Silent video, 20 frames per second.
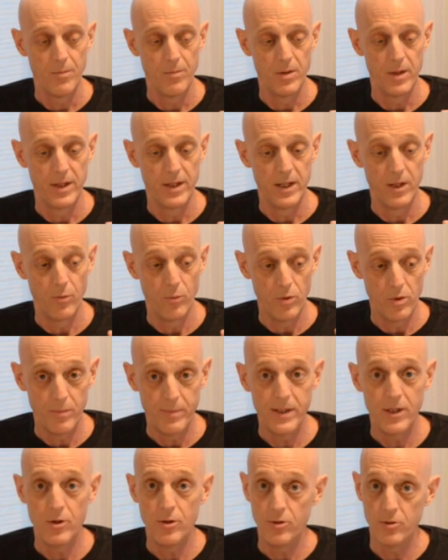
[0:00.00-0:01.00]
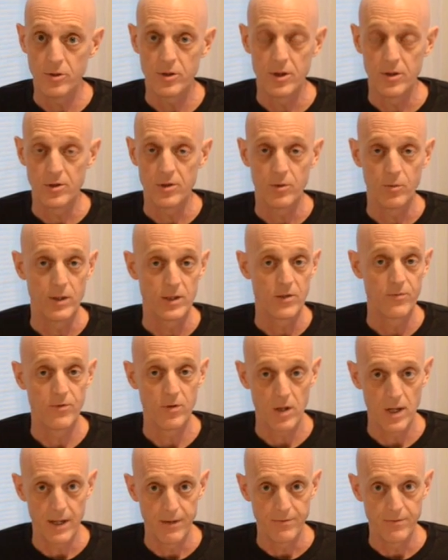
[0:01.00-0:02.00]
but it will be a nuisance the rest of
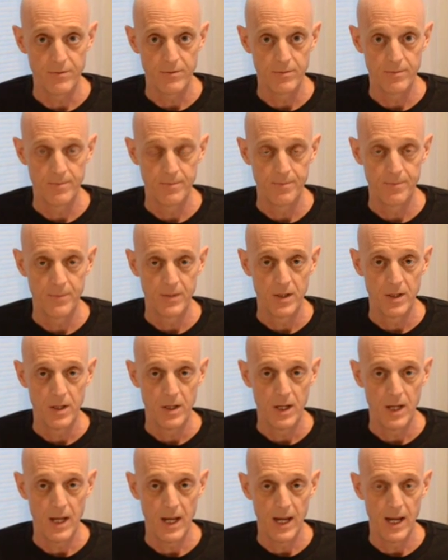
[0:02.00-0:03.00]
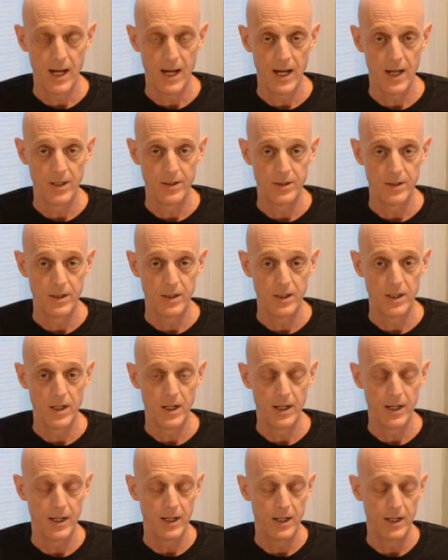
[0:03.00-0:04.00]
your life. And
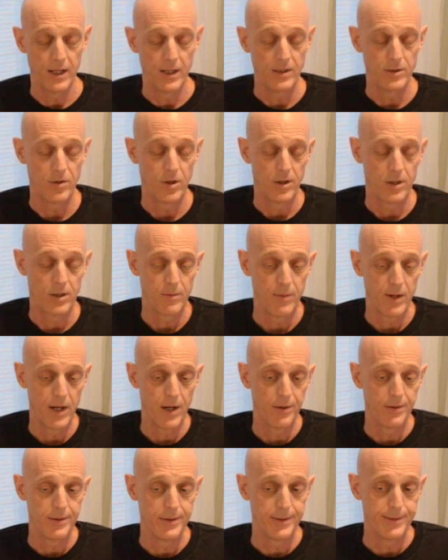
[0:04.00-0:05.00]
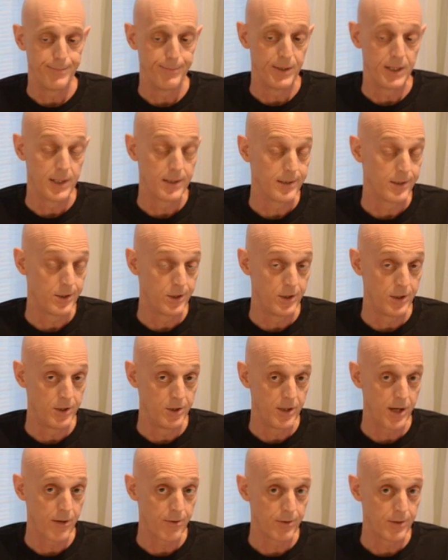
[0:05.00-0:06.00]
I, I talk about, because it's
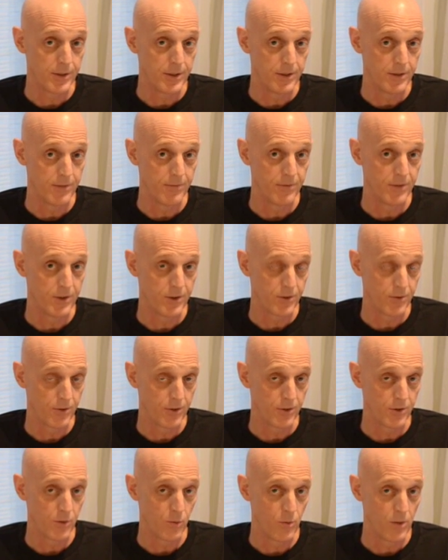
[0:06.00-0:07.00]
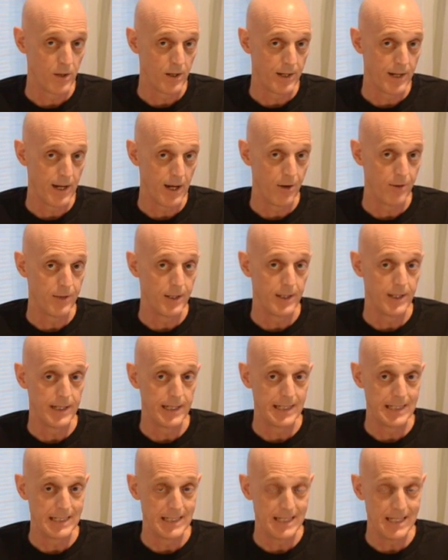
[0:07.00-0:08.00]
degenerative and the circuits are wearing out and they
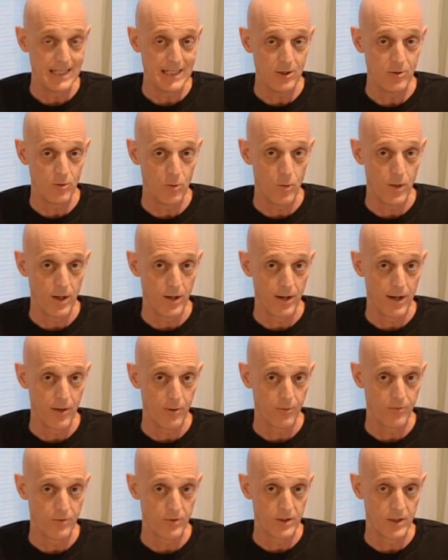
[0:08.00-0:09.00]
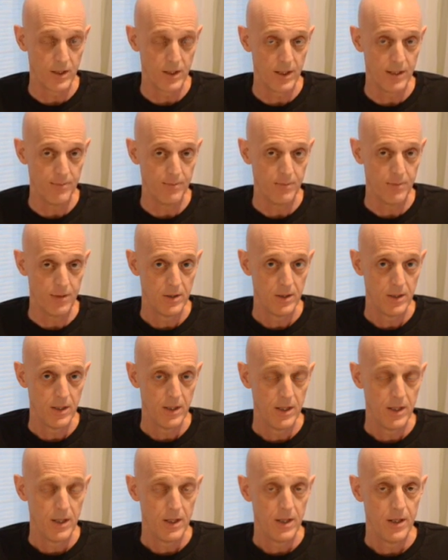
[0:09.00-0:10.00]
continue to wear out over time,
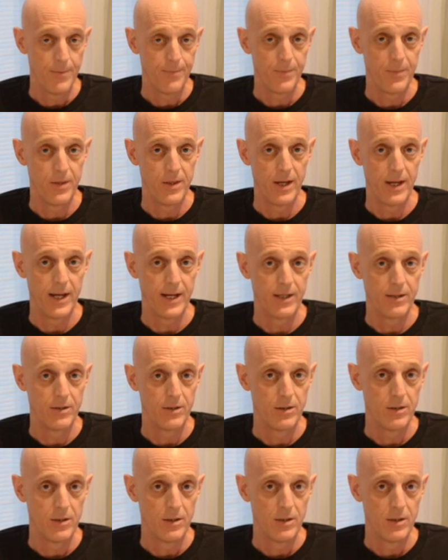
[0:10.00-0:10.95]
that